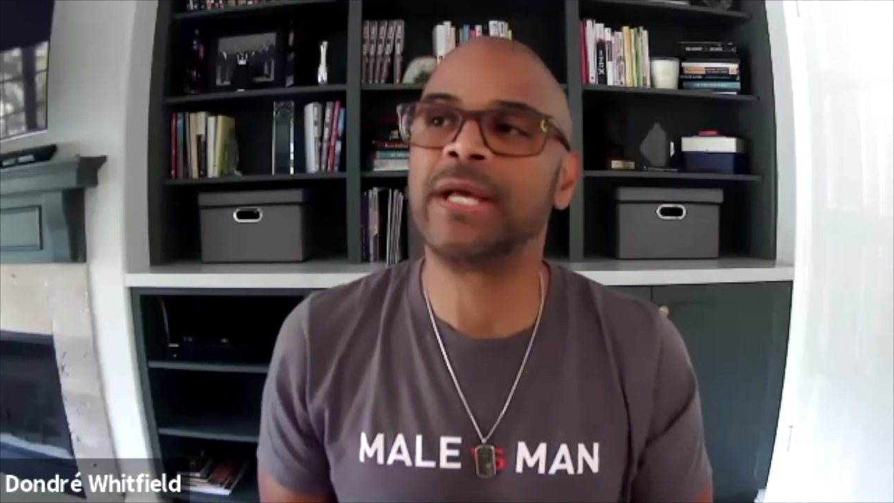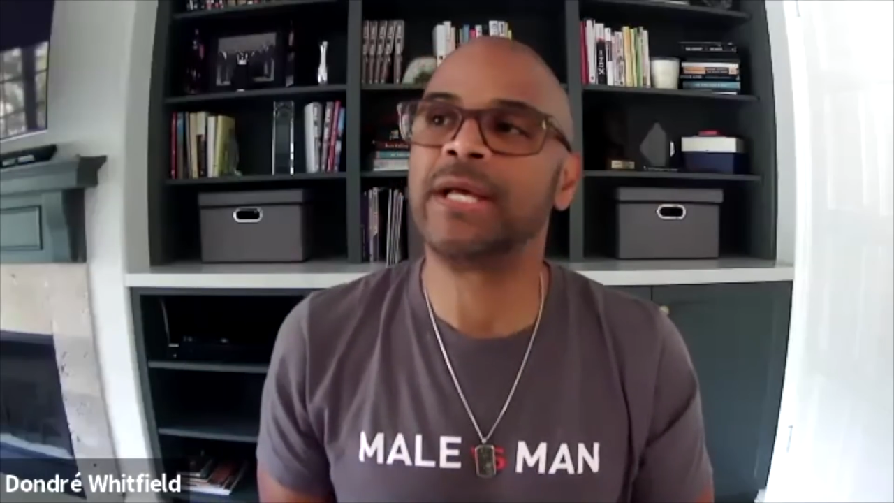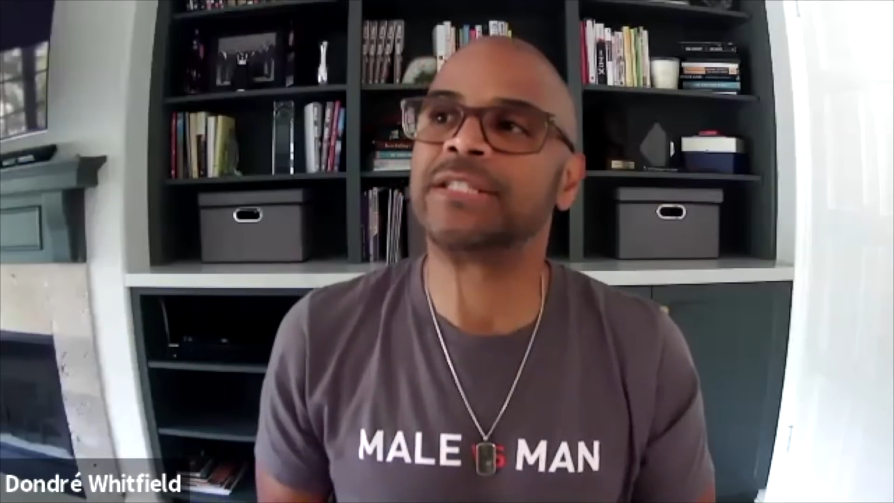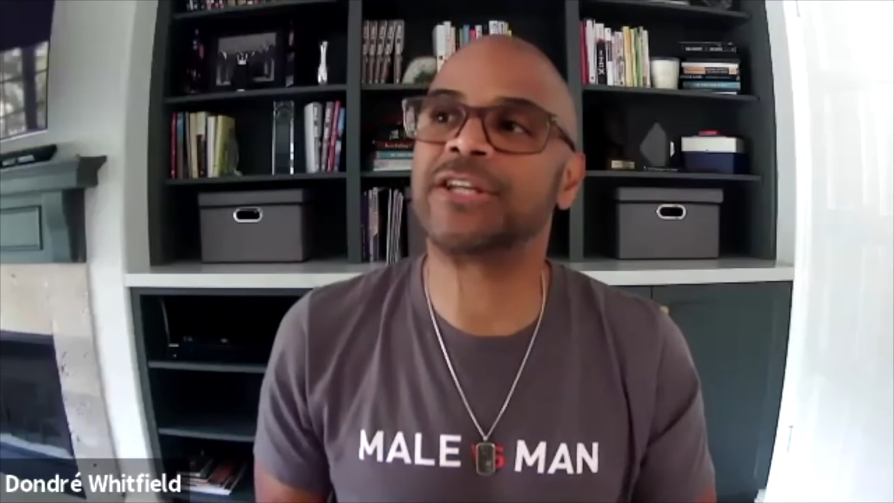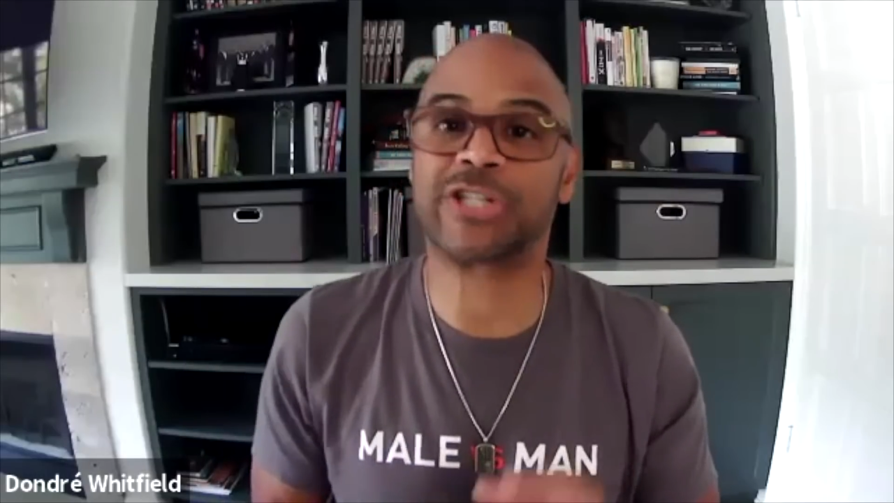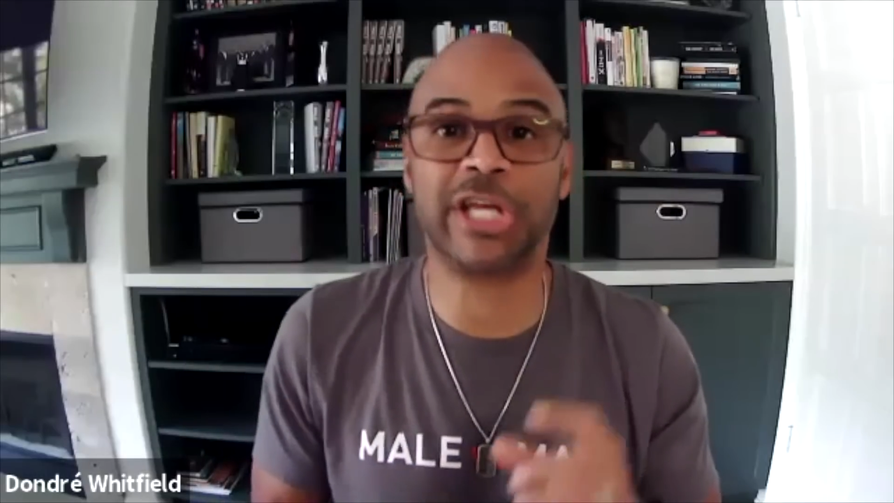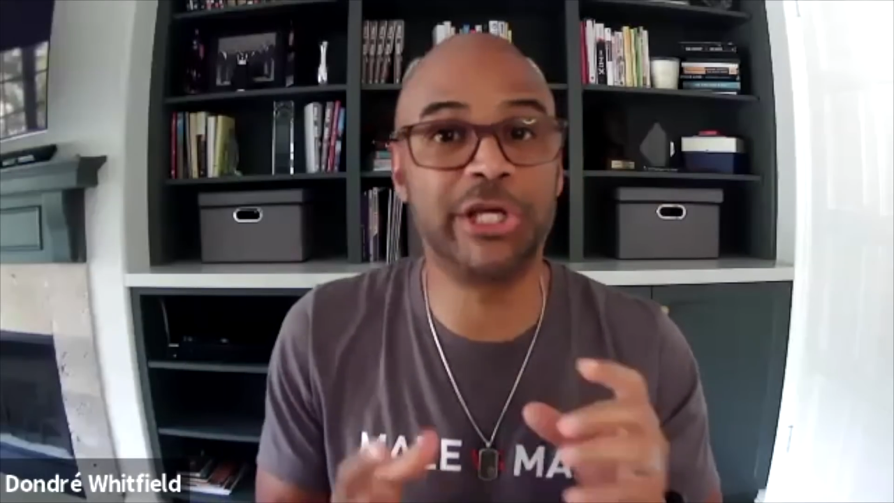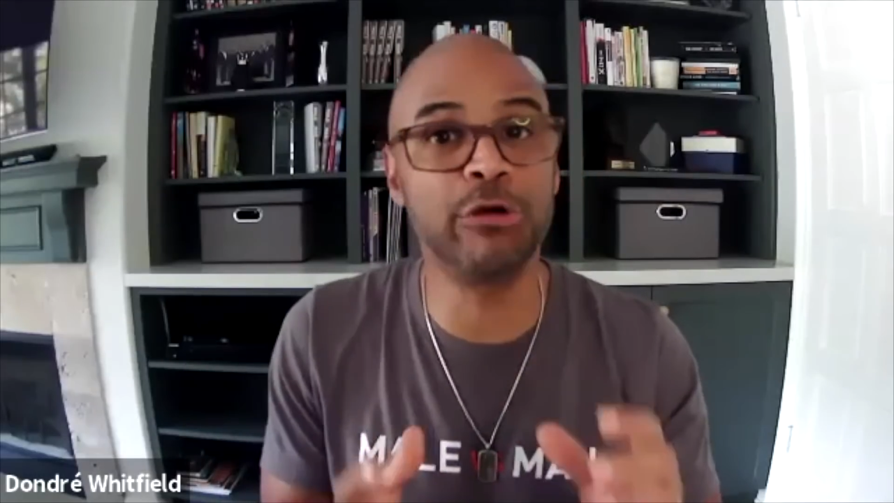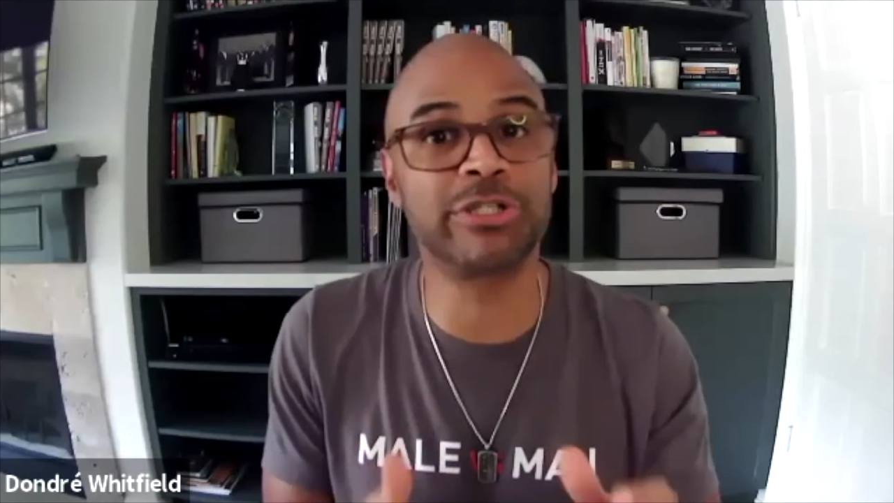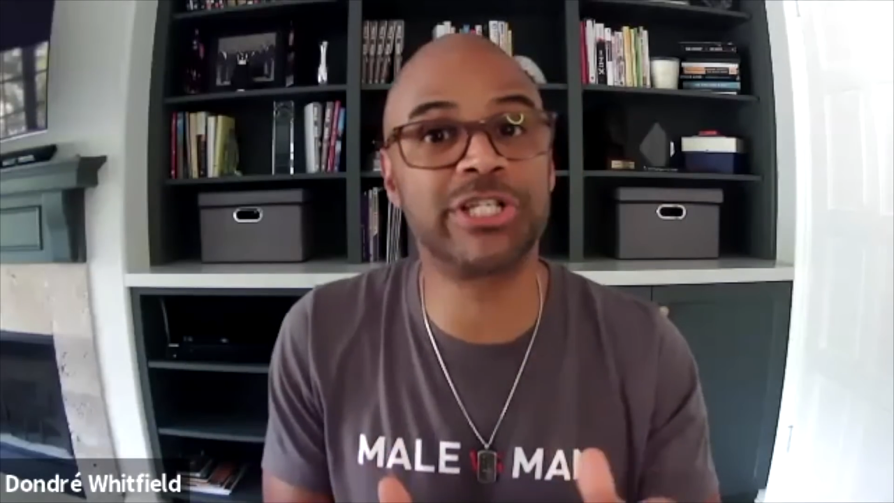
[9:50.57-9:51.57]
There's a
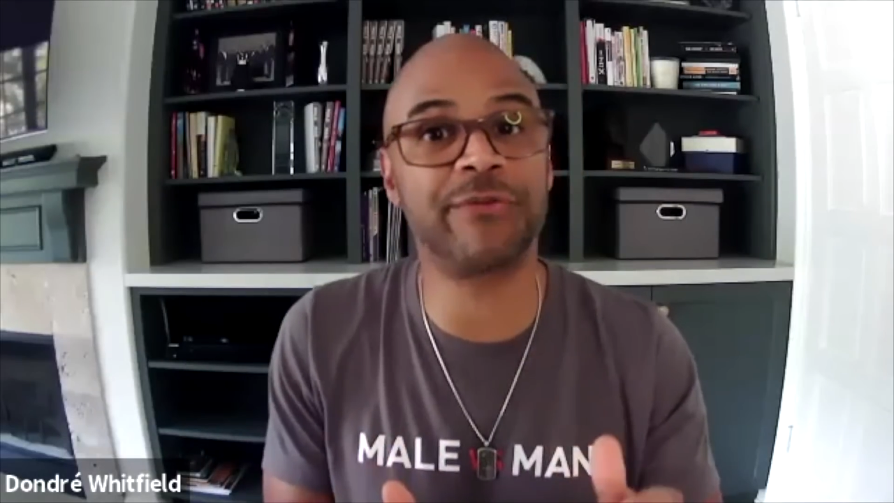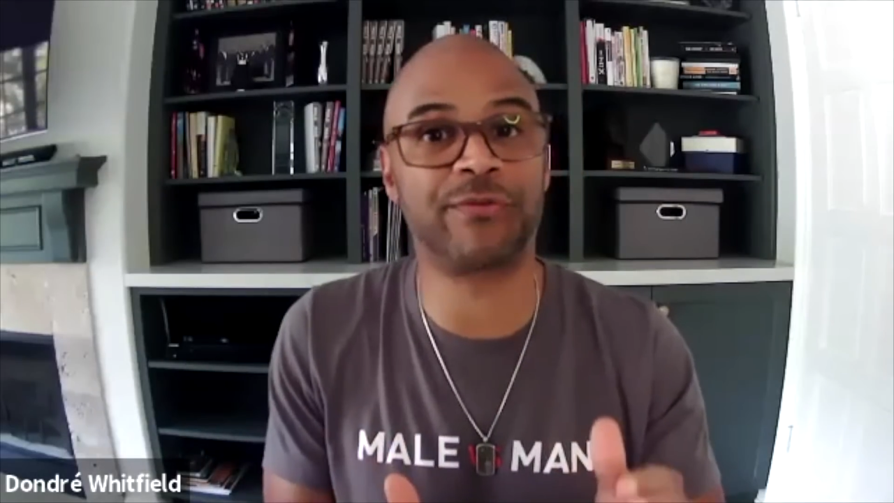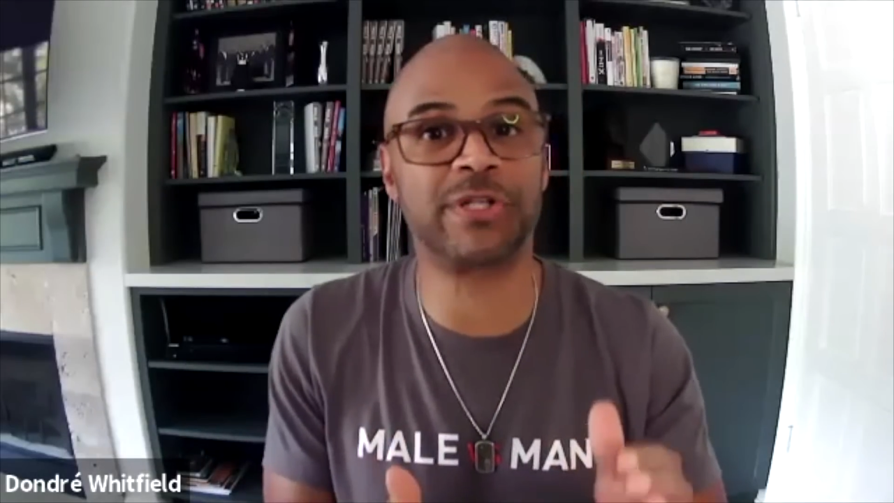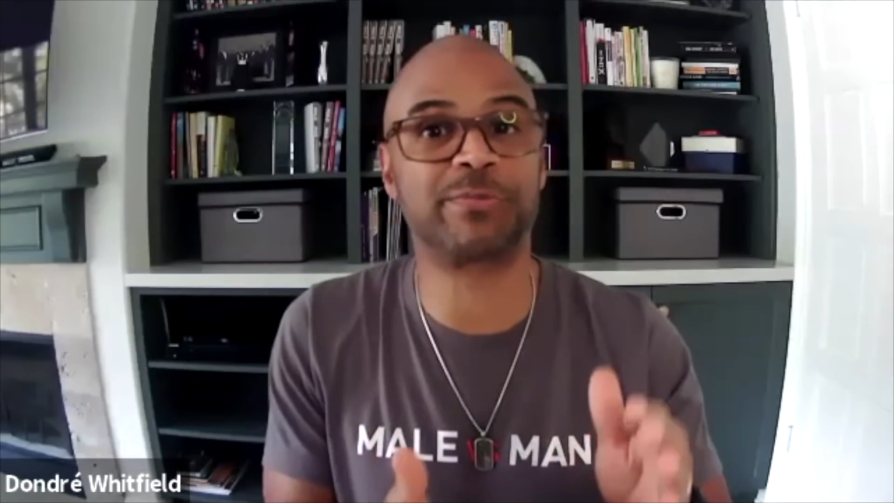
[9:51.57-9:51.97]
huge difference